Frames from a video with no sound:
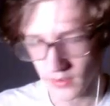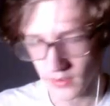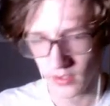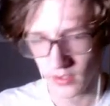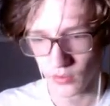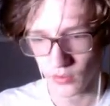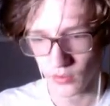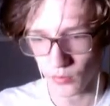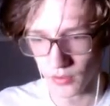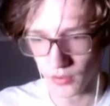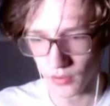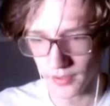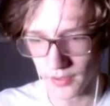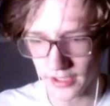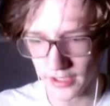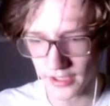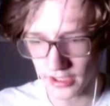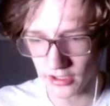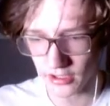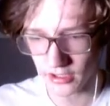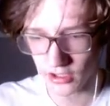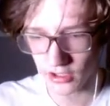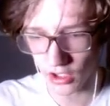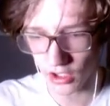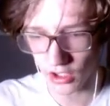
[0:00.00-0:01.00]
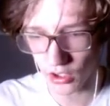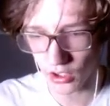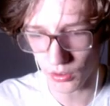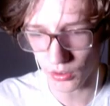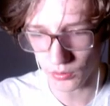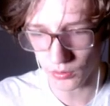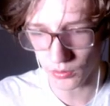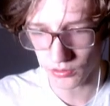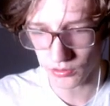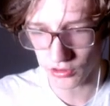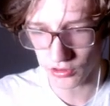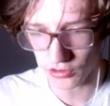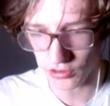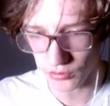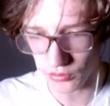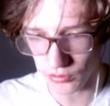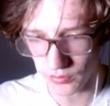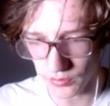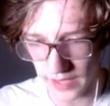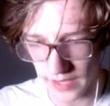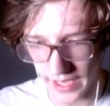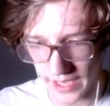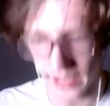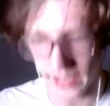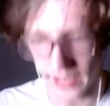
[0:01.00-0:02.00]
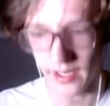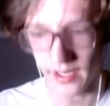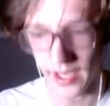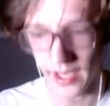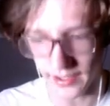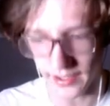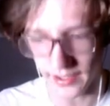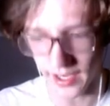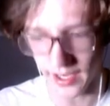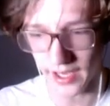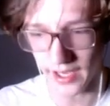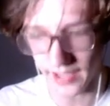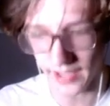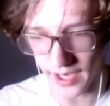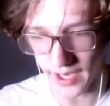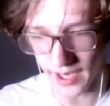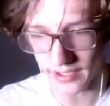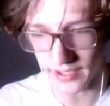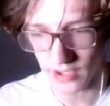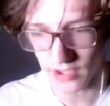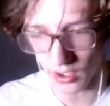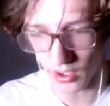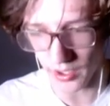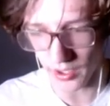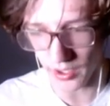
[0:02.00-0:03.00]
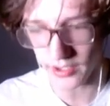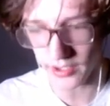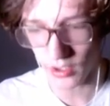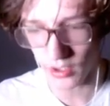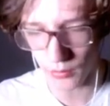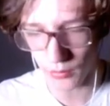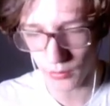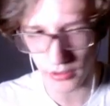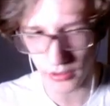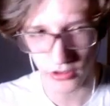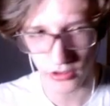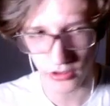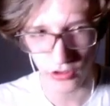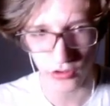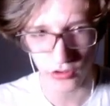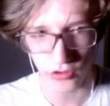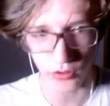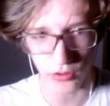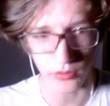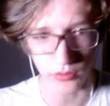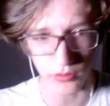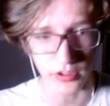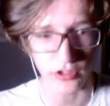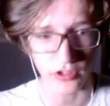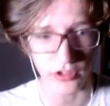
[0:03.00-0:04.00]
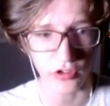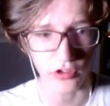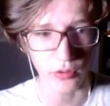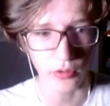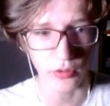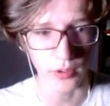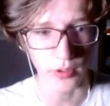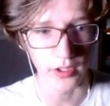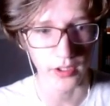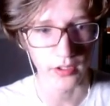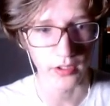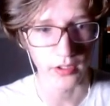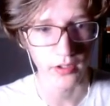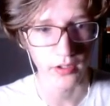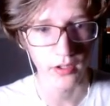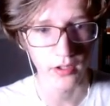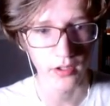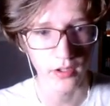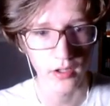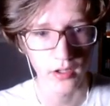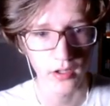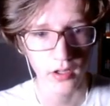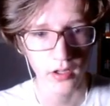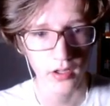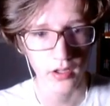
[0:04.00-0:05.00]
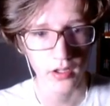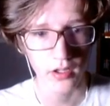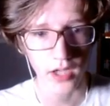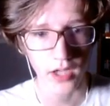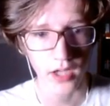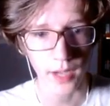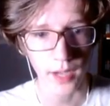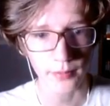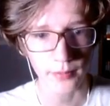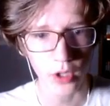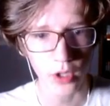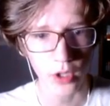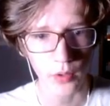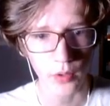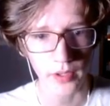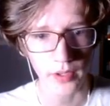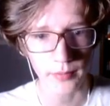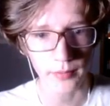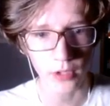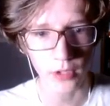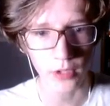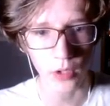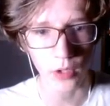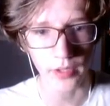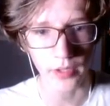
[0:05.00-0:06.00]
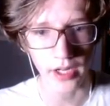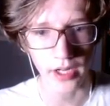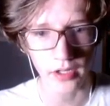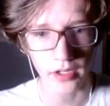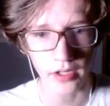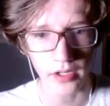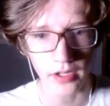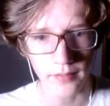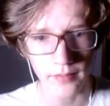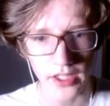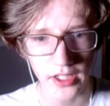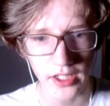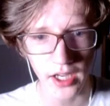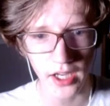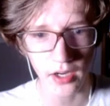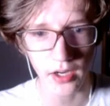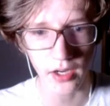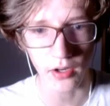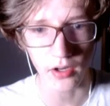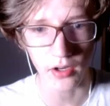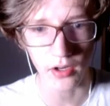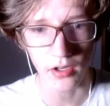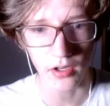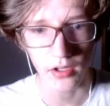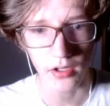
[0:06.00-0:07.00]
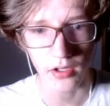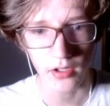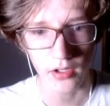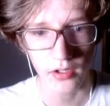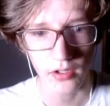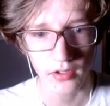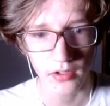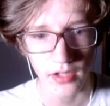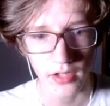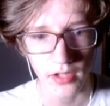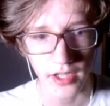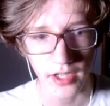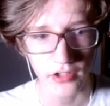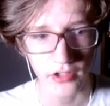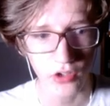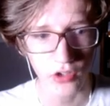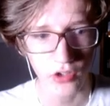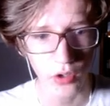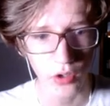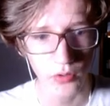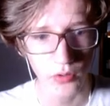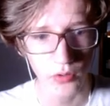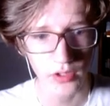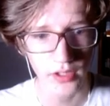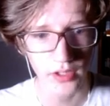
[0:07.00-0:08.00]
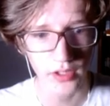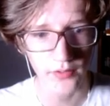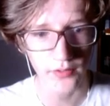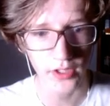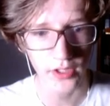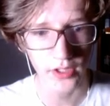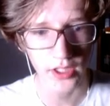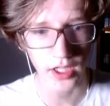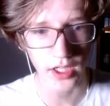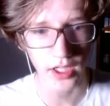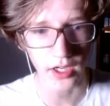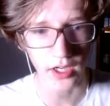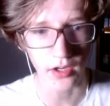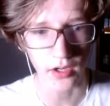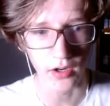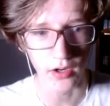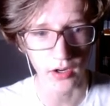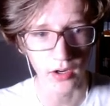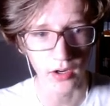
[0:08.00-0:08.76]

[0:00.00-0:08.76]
Where do I need to go to do that? I, I, I know. I know what to do. Let's do it. I'm going. I'm going. I don't even care. I don't even care.